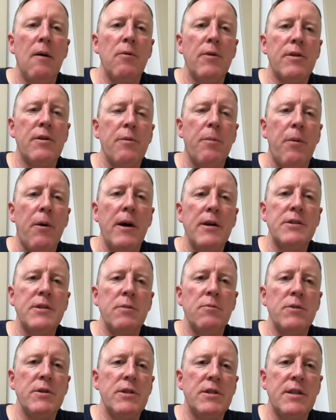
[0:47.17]
with
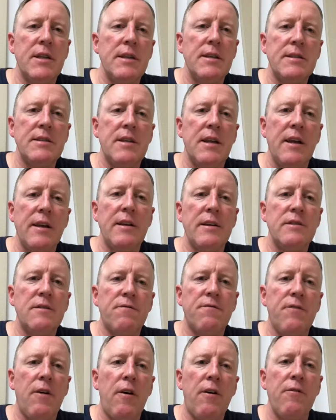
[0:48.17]
depression, which this thing is
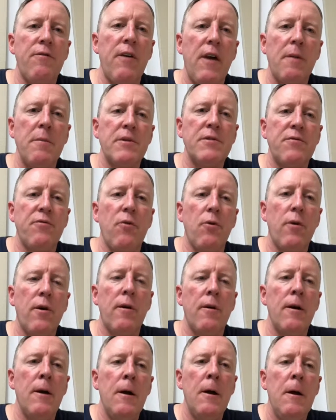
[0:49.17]
very famous
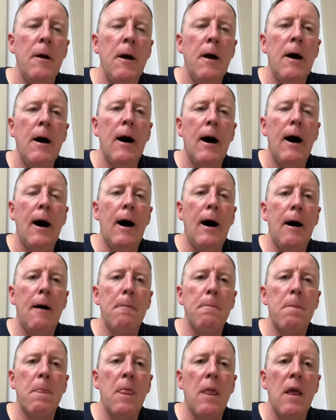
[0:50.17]
for.
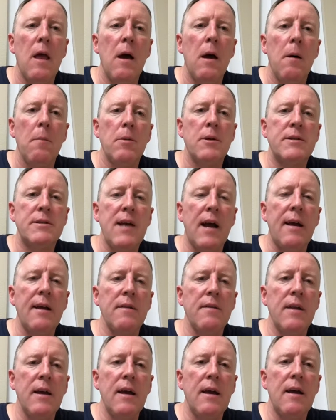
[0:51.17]
But
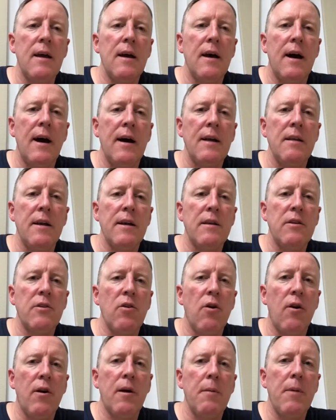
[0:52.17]
secondly, I'd like to
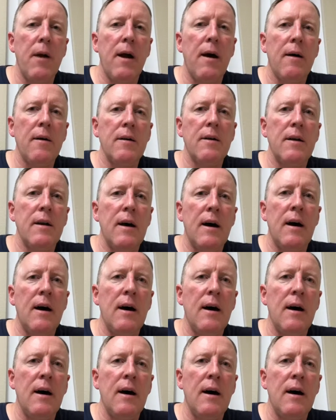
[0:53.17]
talk about